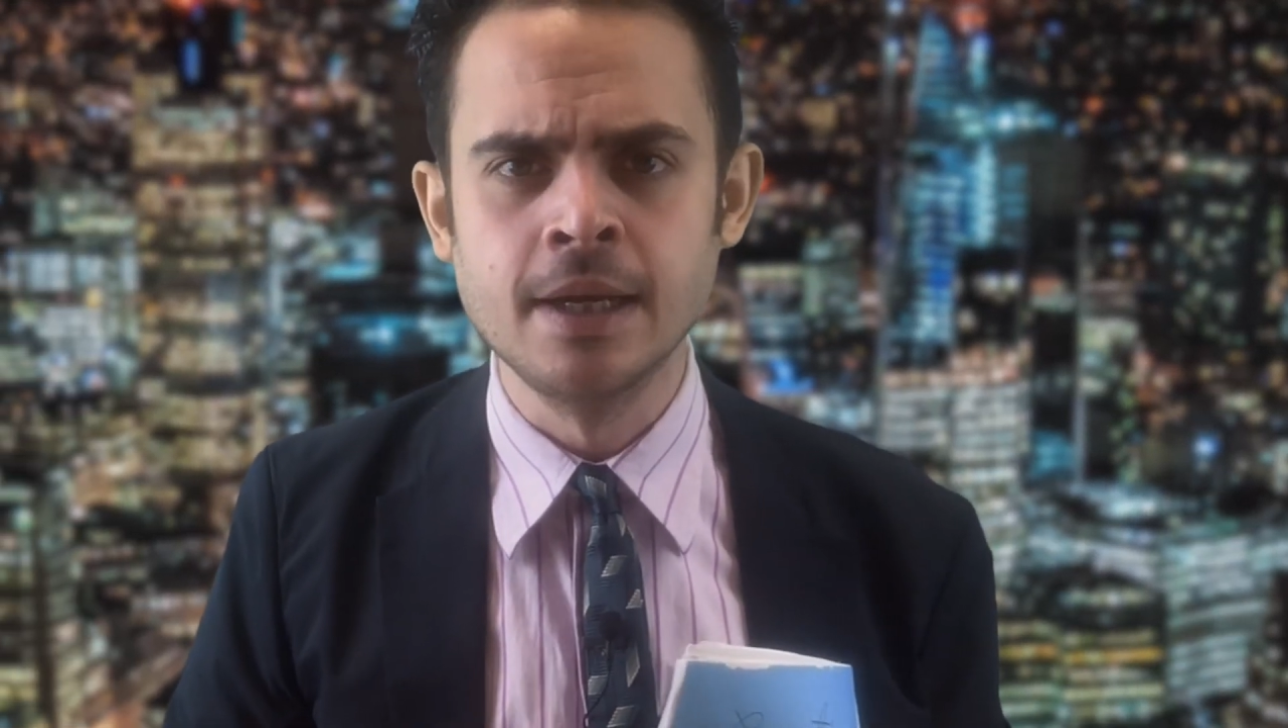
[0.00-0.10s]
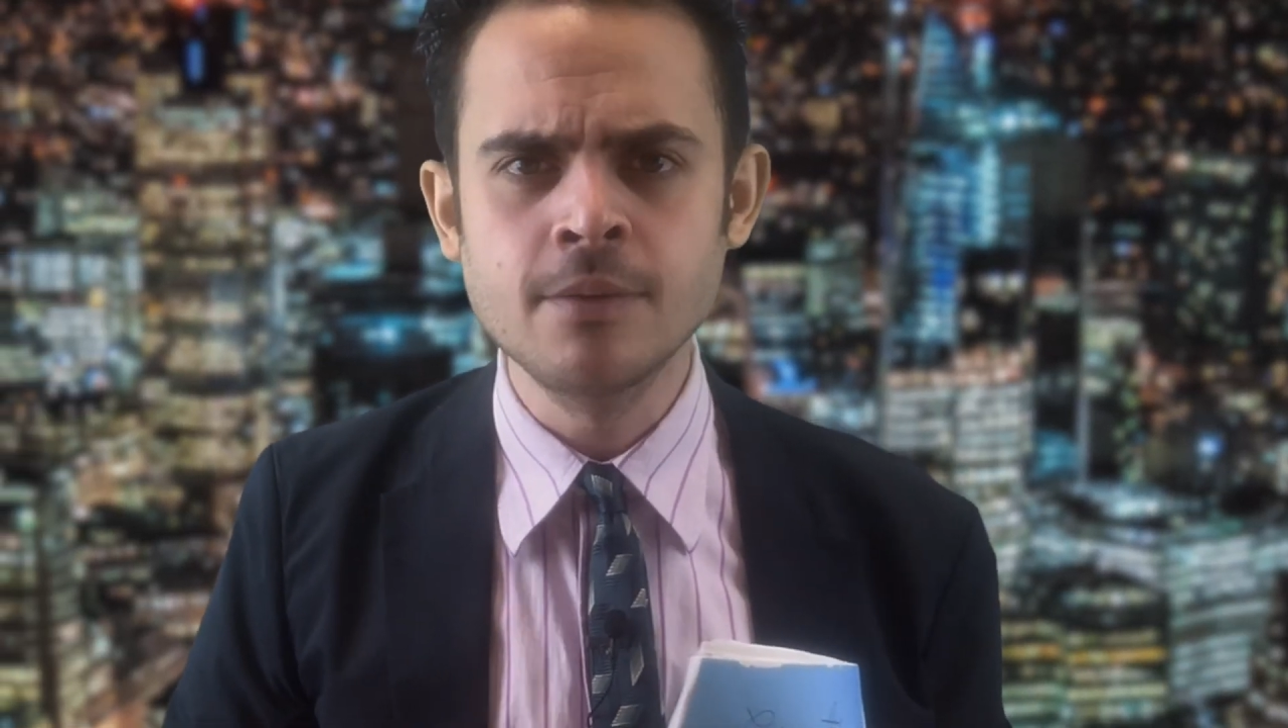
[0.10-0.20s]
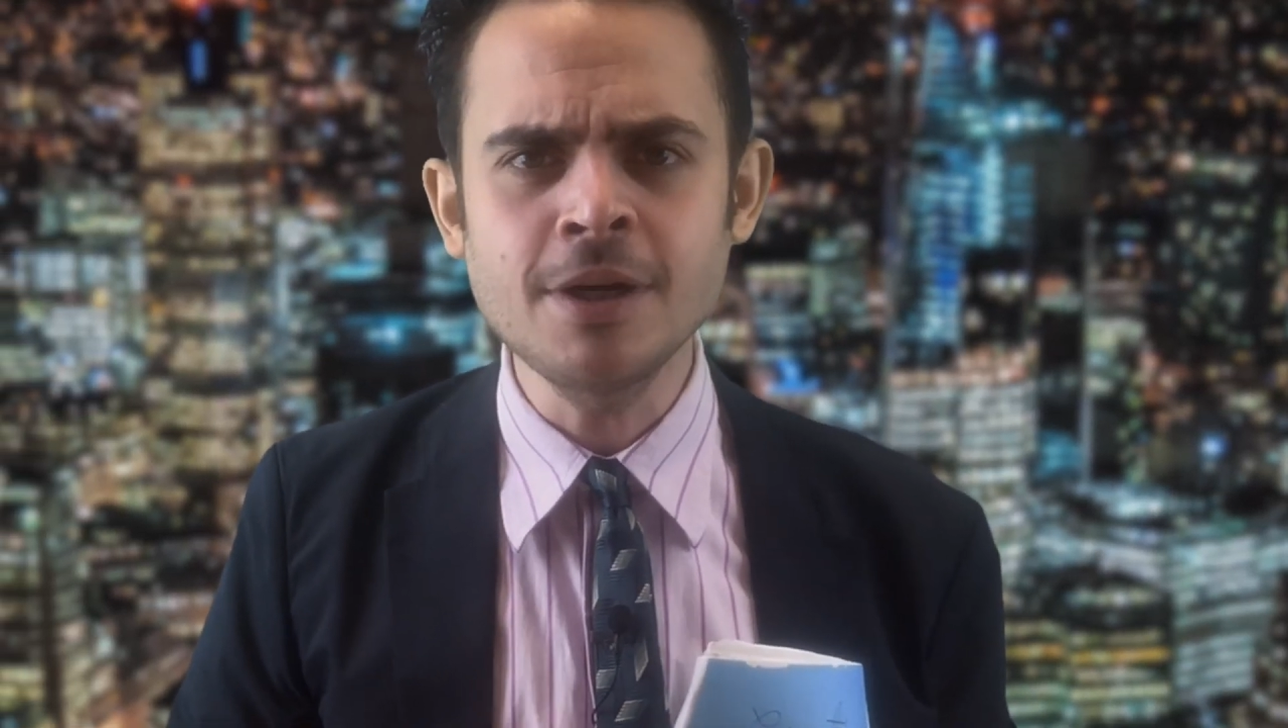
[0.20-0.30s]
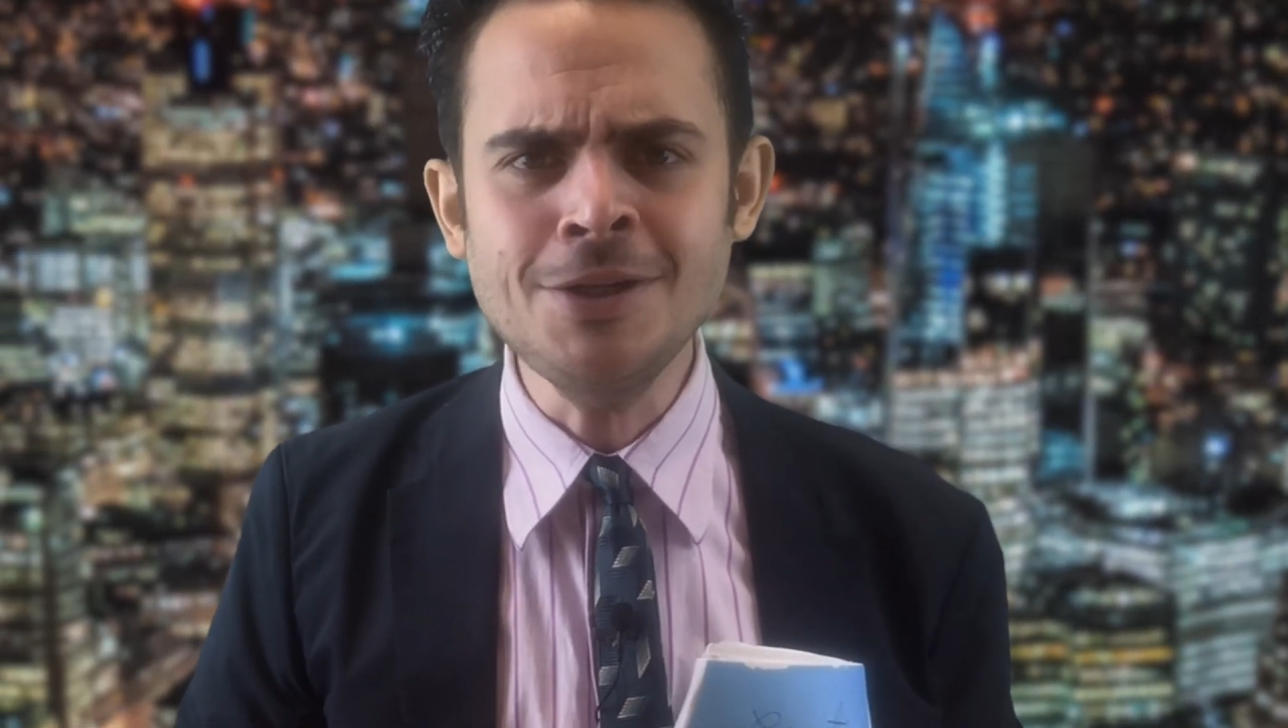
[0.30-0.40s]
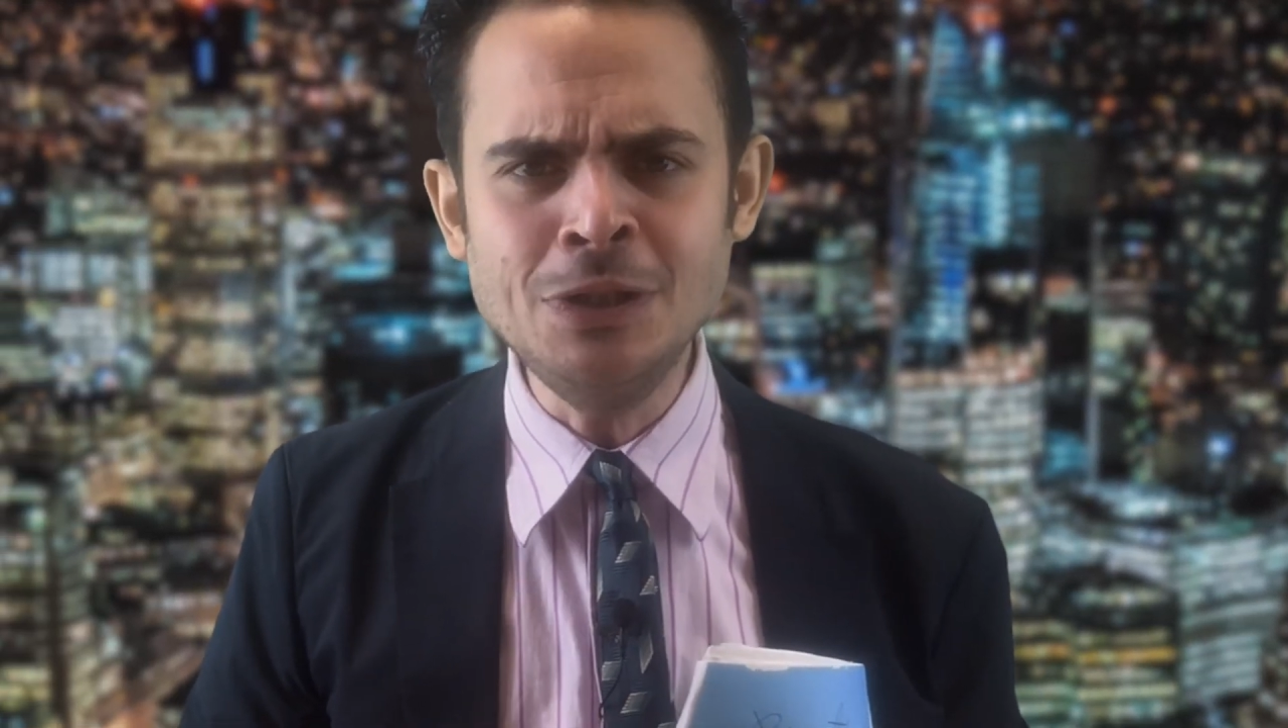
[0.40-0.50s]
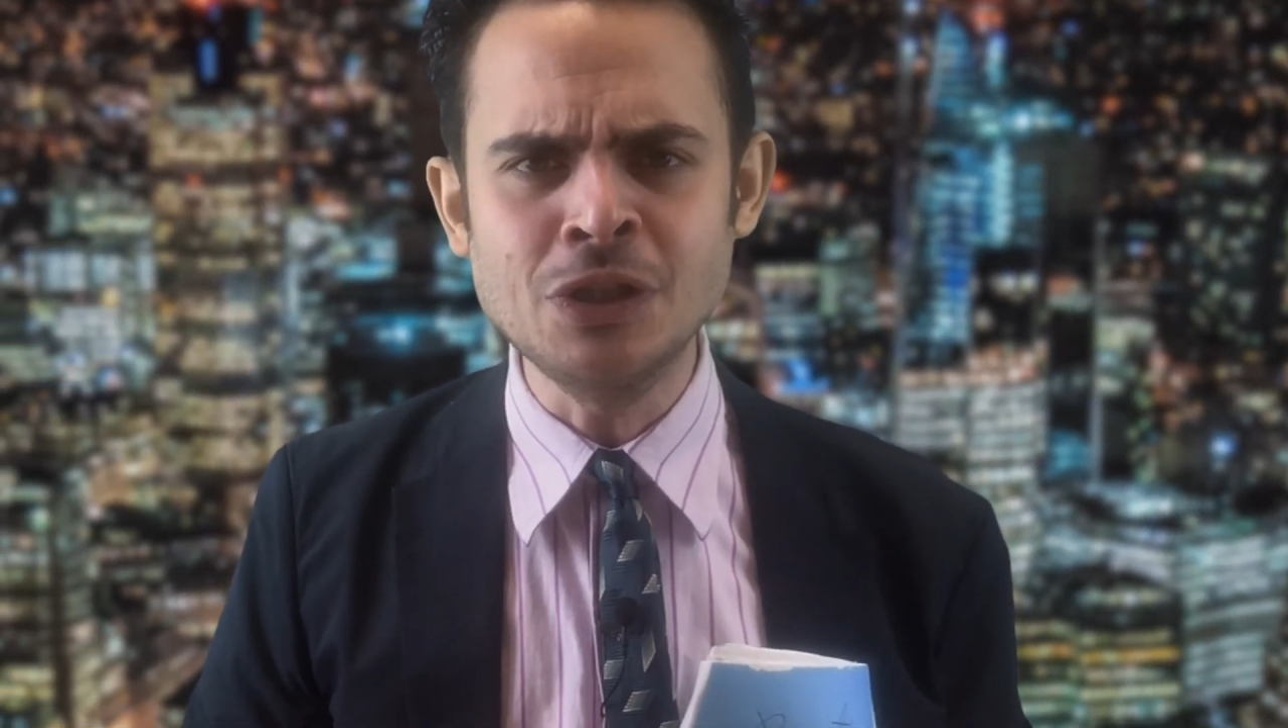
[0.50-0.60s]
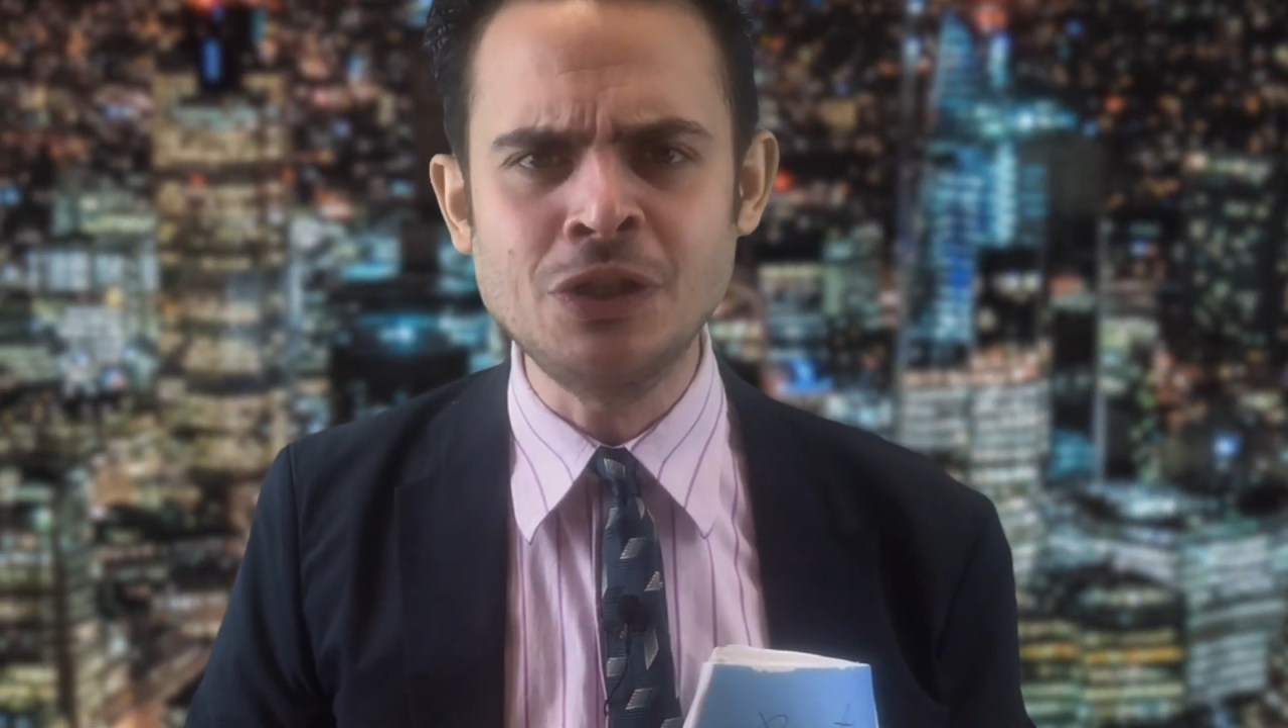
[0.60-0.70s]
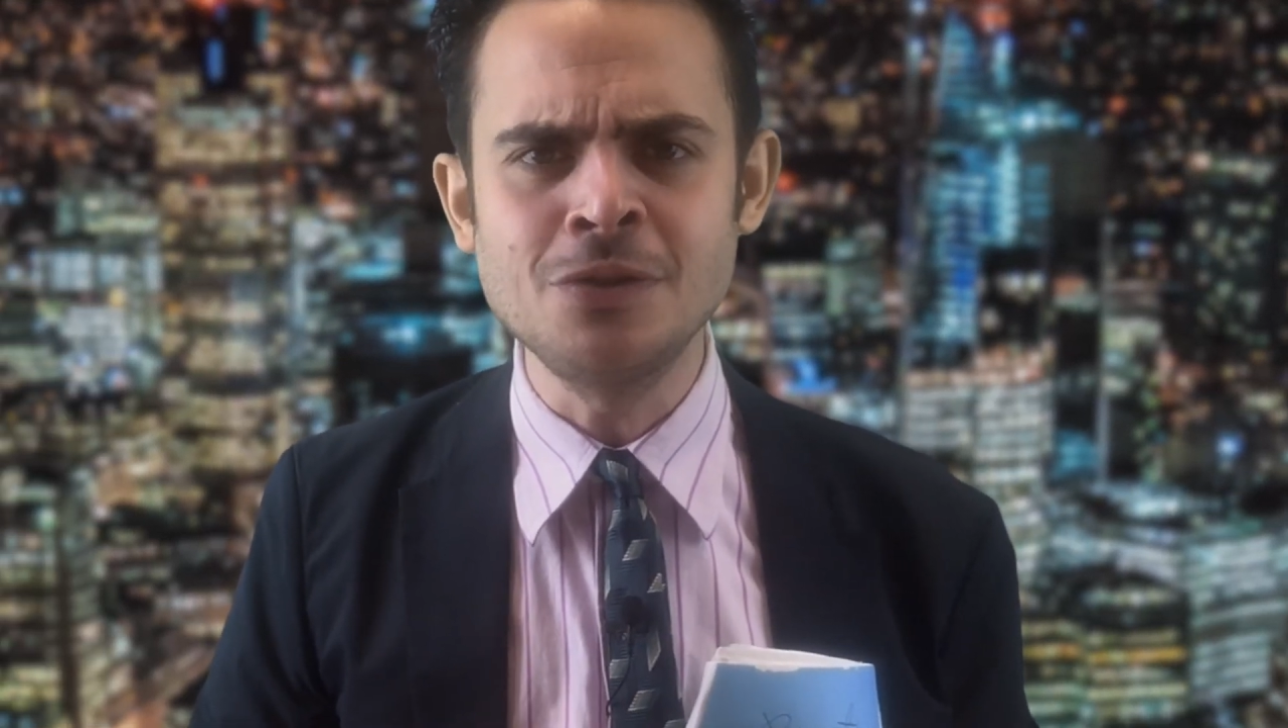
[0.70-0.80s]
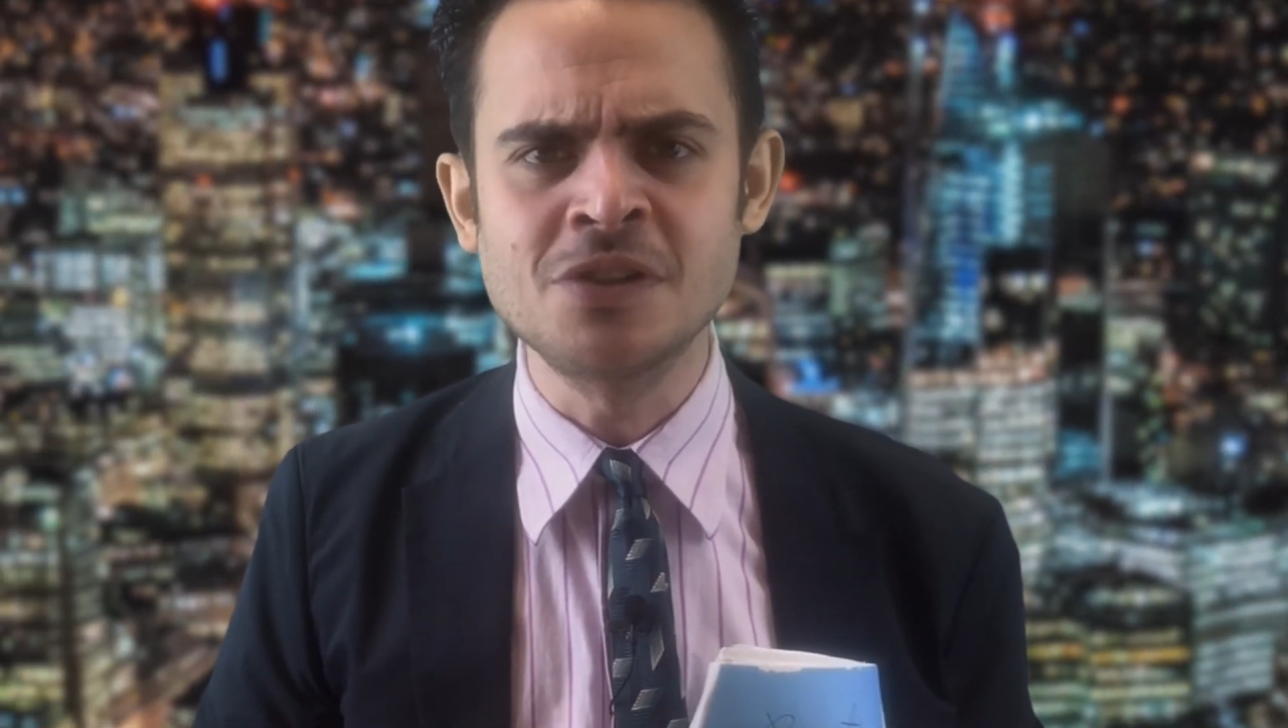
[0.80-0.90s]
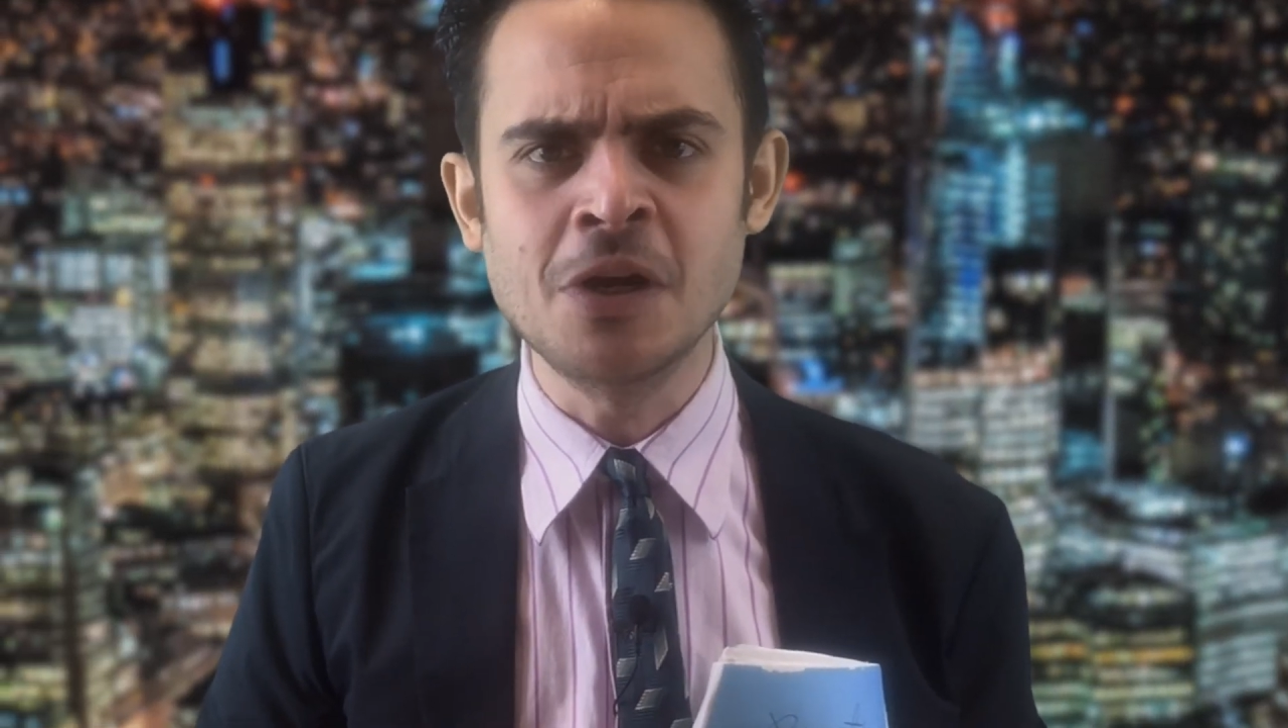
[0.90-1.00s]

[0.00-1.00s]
Why don't you just use